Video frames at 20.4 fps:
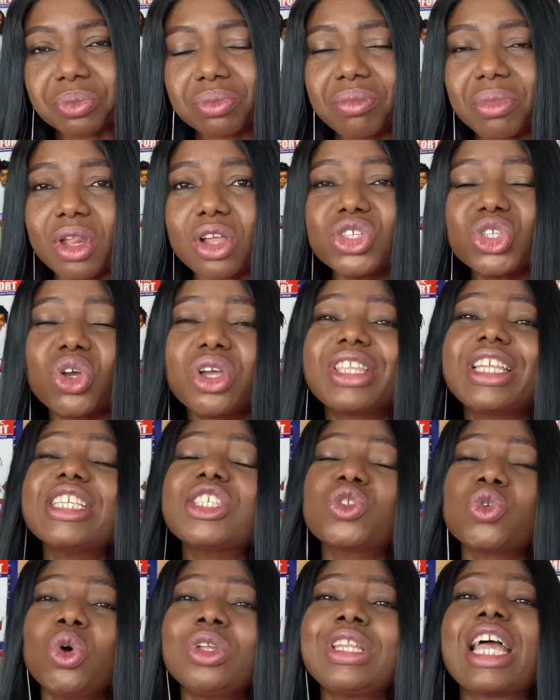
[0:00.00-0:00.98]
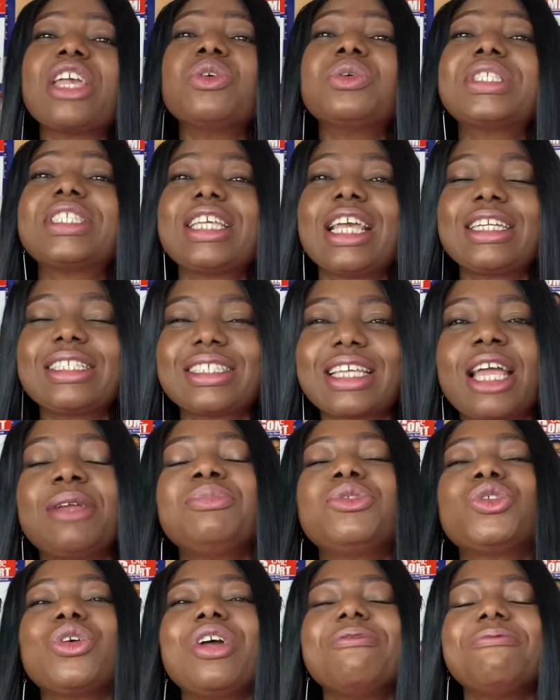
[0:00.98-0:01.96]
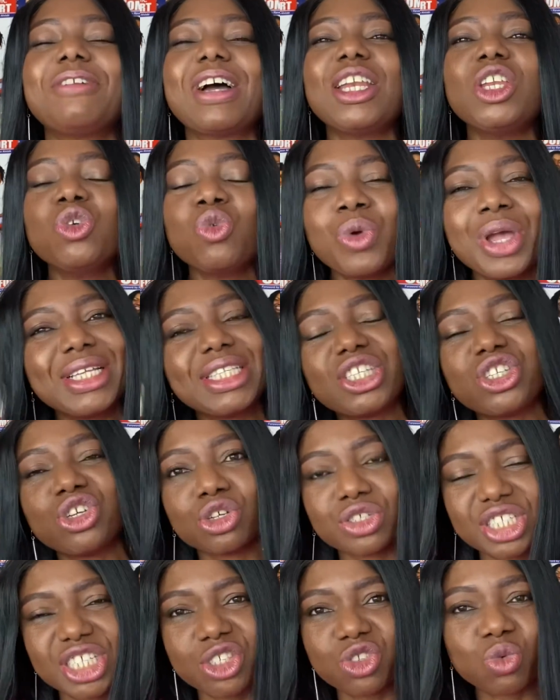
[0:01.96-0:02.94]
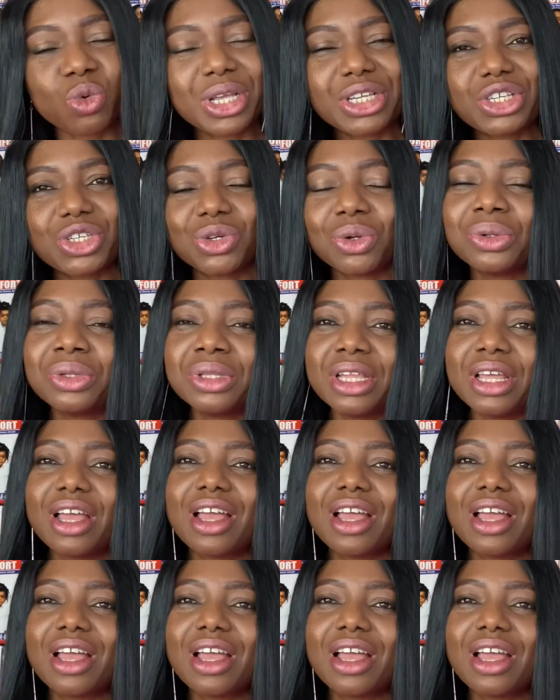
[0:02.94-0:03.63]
So it is good that you take time to evaluate your situation.